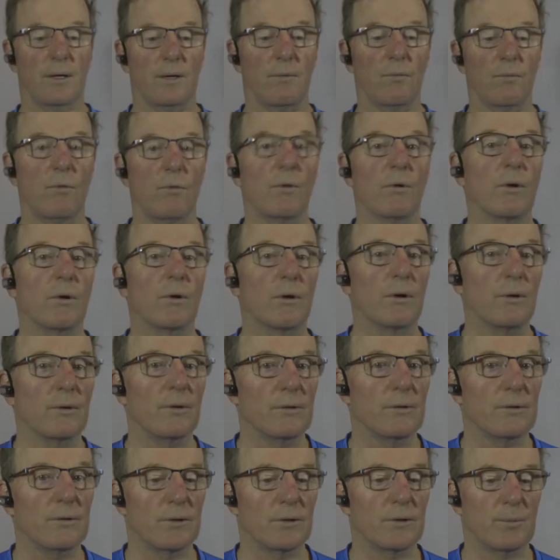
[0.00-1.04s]
He
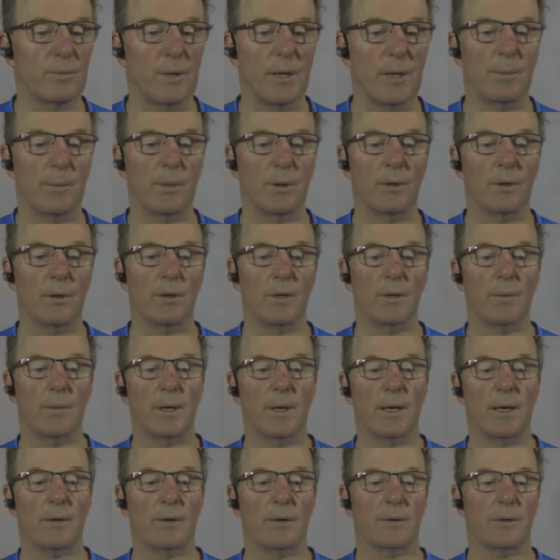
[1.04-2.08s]
warns people
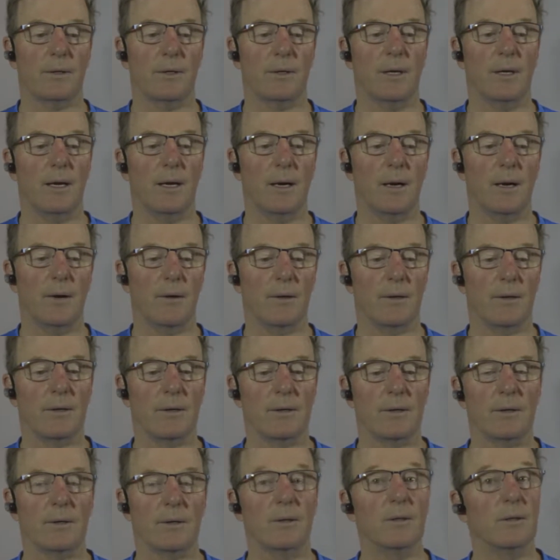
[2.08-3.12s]
about Herod.
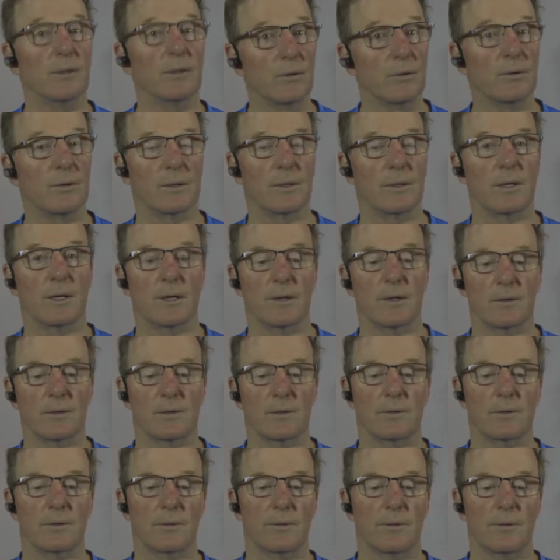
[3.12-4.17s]
Luke does.